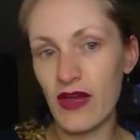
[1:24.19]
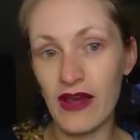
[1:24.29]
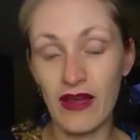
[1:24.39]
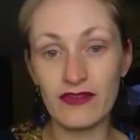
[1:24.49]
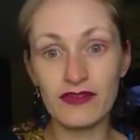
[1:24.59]

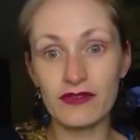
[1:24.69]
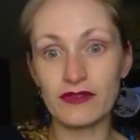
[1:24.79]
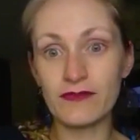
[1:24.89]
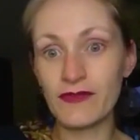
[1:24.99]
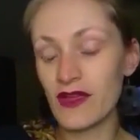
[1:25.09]
an
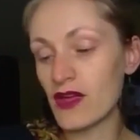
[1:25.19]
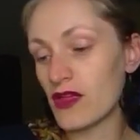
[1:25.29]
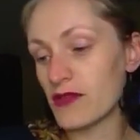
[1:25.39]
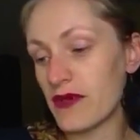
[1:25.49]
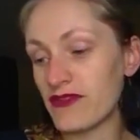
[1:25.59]
article,
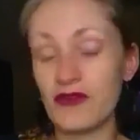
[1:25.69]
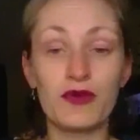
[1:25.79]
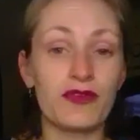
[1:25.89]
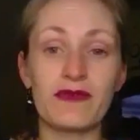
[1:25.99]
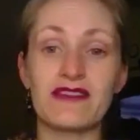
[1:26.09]
Barefoot
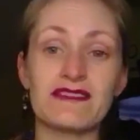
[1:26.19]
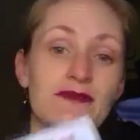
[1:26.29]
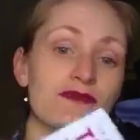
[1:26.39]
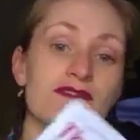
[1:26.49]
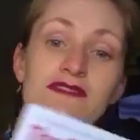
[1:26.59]
Horse
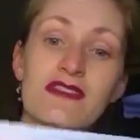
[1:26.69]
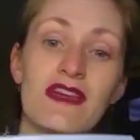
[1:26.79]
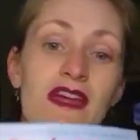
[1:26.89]
Magazine was